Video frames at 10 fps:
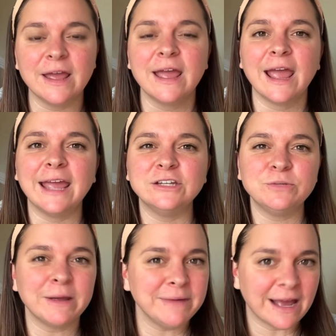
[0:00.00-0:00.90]
And you
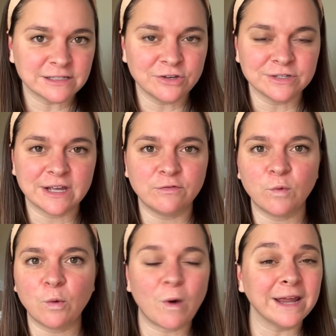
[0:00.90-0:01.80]
might be asking yourself, well,
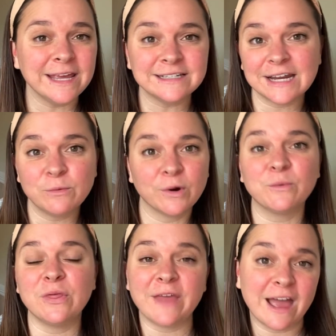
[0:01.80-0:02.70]
why can't I work
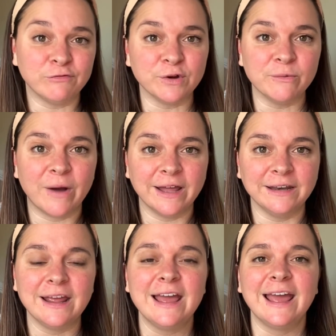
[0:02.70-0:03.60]
with everyone?
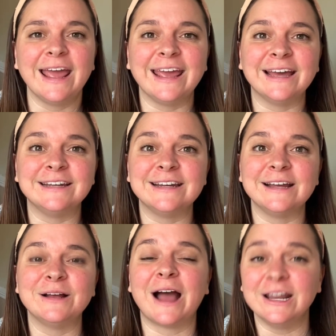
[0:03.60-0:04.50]
And
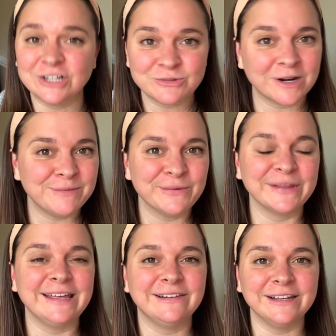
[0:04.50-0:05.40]
I just want to be really
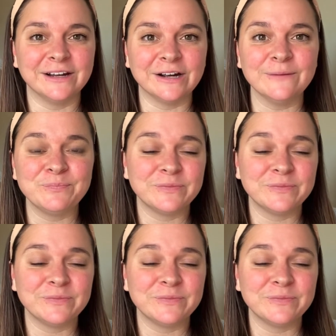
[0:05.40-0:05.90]
clear,